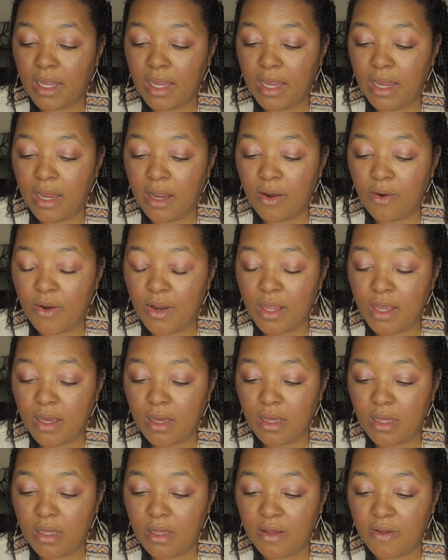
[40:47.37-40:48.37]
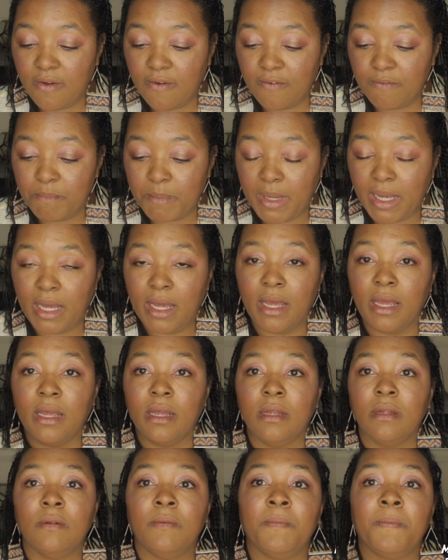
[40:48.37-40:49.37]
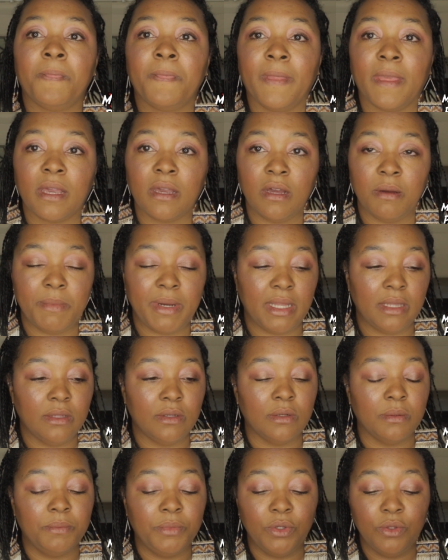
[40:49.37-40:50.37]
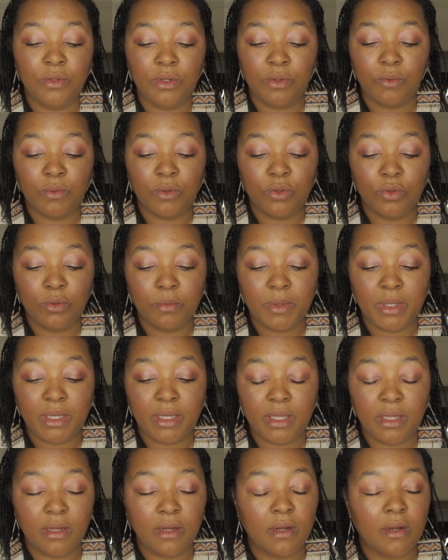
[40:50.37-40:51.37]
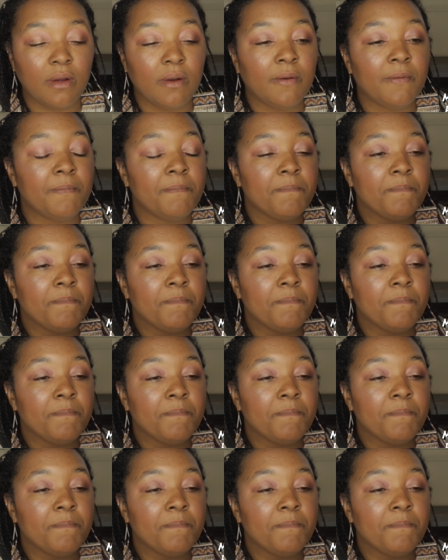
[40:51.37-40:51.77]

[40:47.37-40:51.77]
area of my, I call my little beauty room in here.